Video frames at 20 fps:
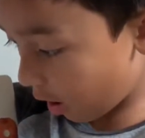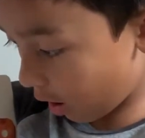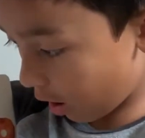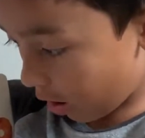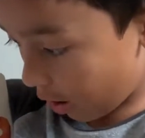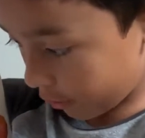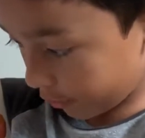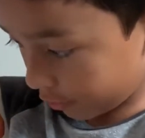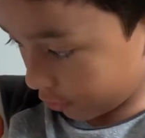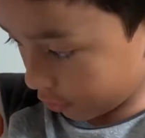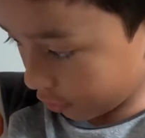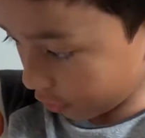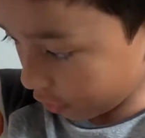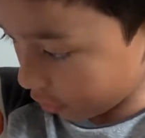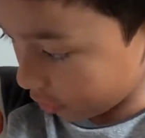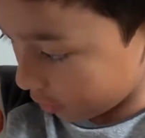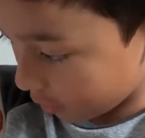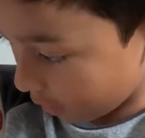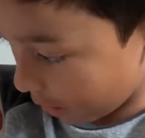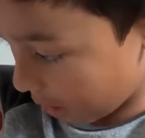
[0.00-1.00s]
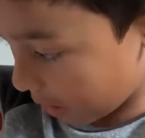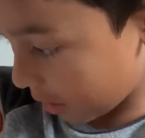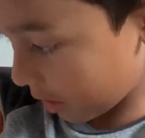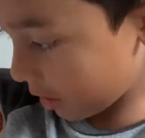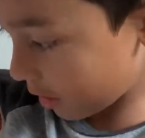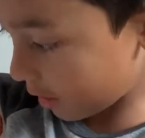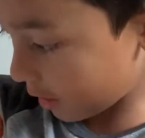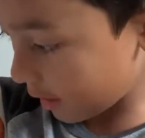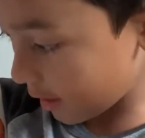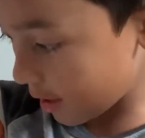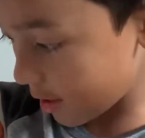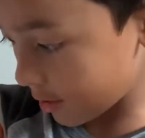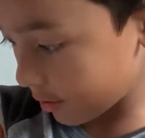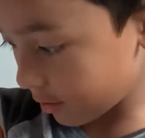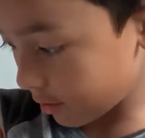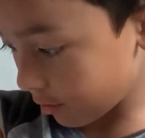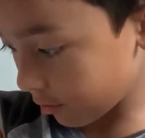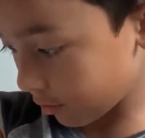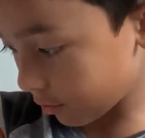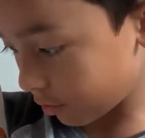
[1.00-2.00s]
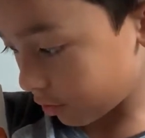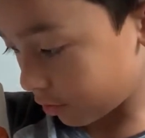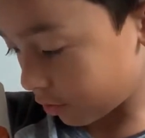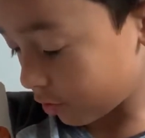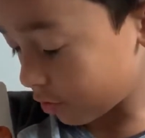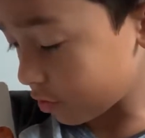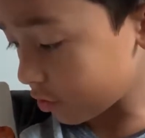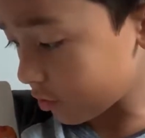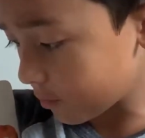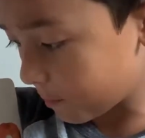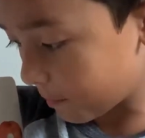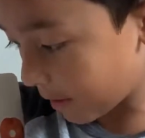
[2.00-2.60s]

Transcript: On Tuesday, he ate through two